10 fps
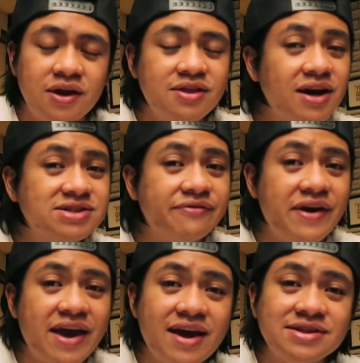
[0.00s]
It does have
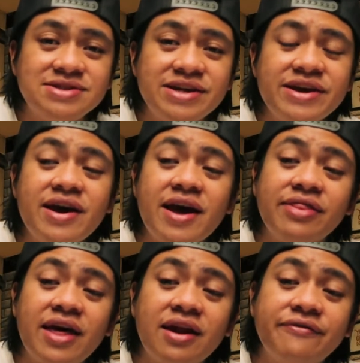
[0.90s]
ANC,
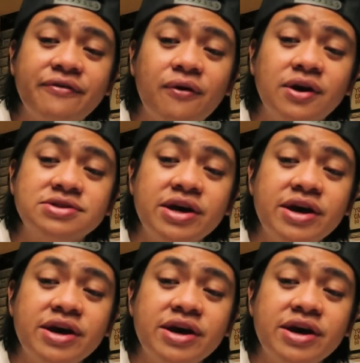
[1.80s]
and then of course